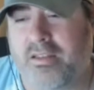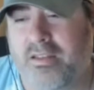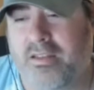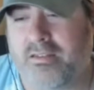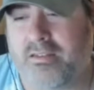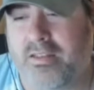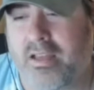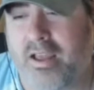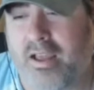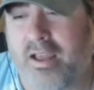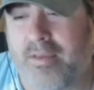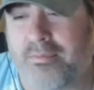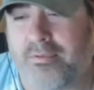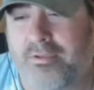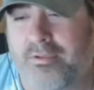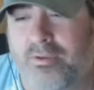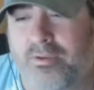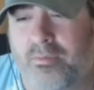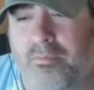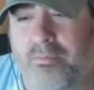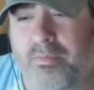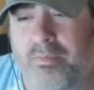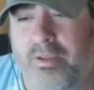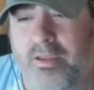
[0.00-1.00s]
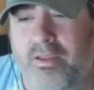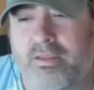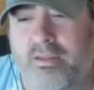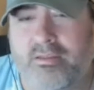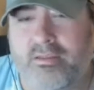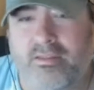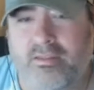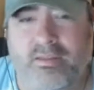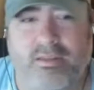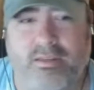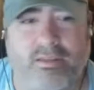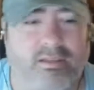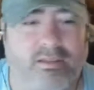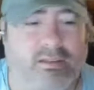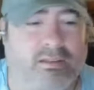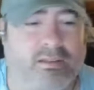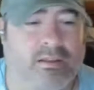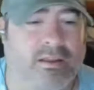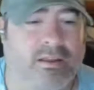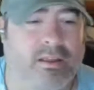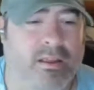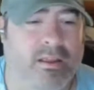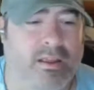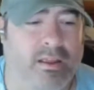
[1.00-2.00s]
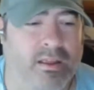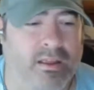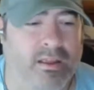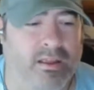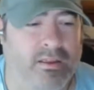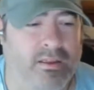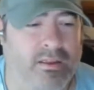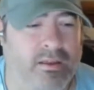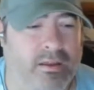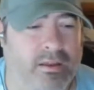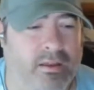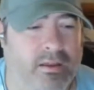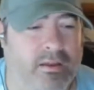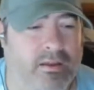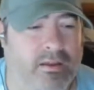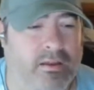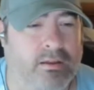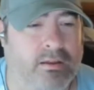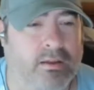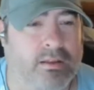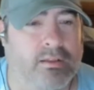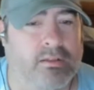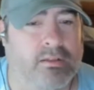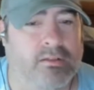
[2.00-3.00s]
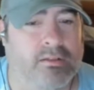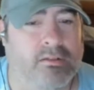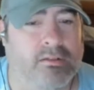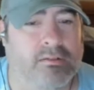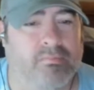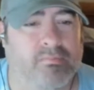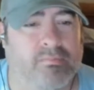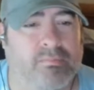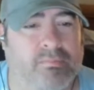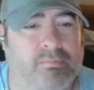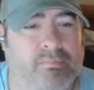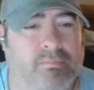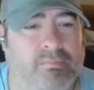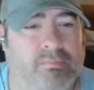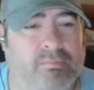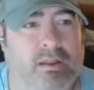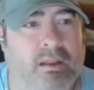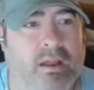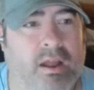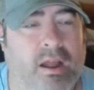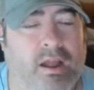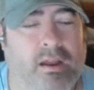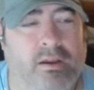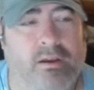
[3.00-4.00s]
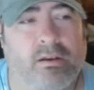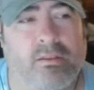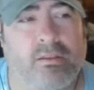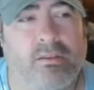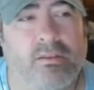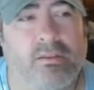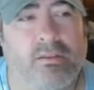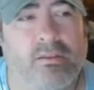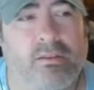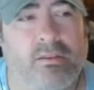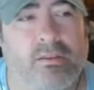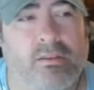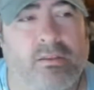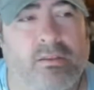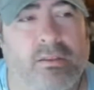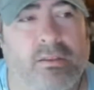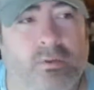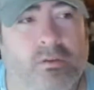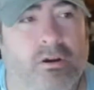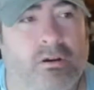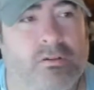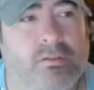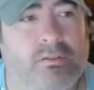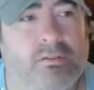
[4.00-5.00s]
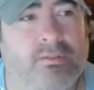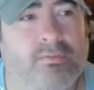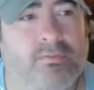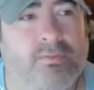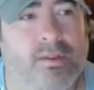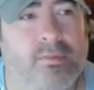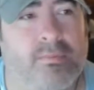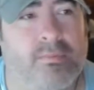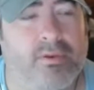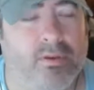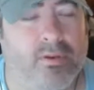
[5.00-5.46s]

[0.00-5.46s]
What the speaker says: an absolute beast. And I heard that there were talks of